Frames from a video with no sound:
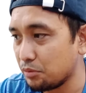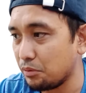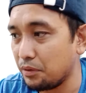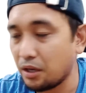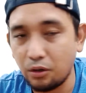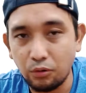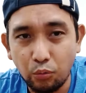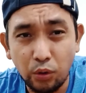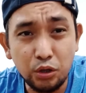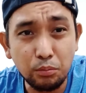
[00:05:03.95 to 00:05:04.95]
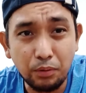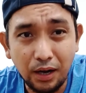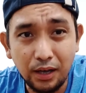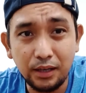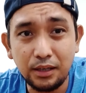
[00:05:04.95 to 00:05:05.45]
bibigay ko. When you
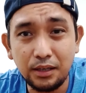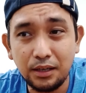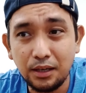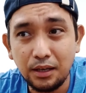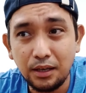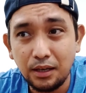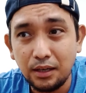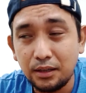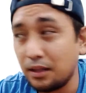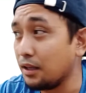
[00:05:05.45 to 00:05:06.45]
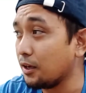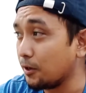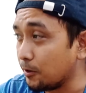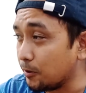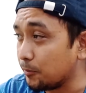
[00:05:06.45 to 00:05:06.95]
buy the
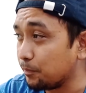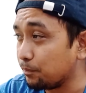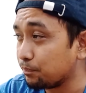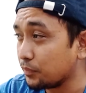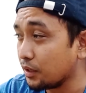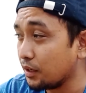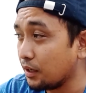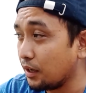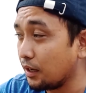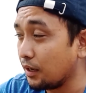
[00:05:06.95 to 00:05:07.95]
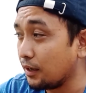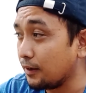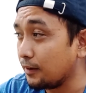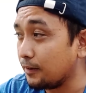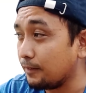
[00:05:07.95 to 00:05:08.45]

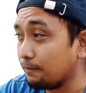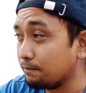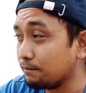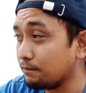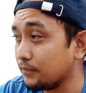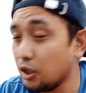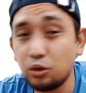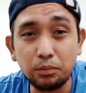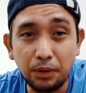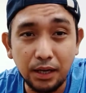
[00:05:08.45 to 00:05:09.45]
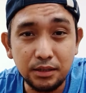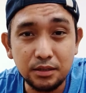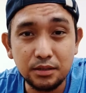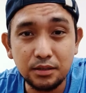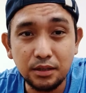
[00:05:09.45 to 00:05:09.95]
uh, indoor
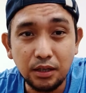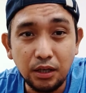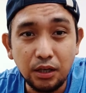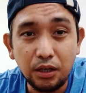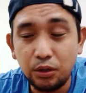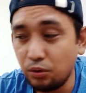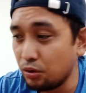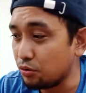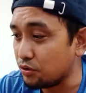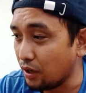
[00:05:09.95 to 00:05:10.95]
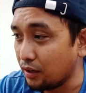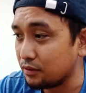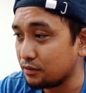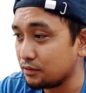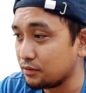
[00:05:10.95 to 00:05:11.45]
plants, you need to check
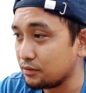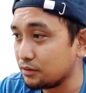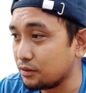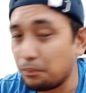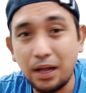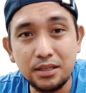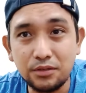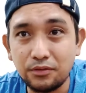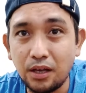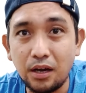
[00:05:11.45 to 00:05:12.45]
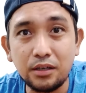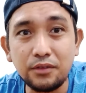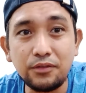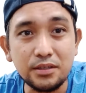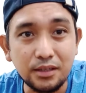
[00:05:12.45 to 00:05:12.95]
the plants if they are
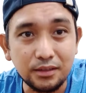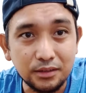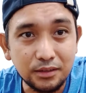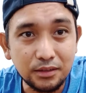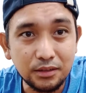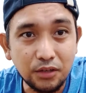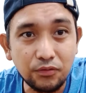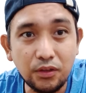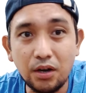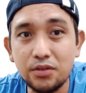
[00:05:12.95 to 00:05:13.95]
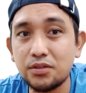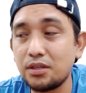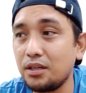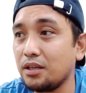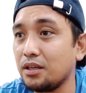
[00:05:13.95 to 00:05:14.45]
infested, if there's
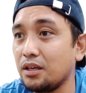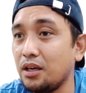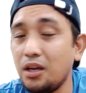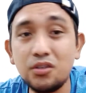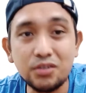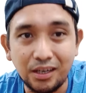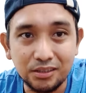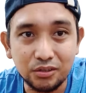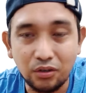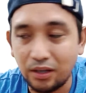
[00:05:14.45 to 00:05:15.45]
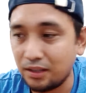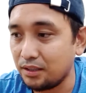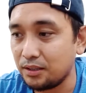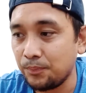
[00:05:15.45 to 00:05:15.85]
insects already.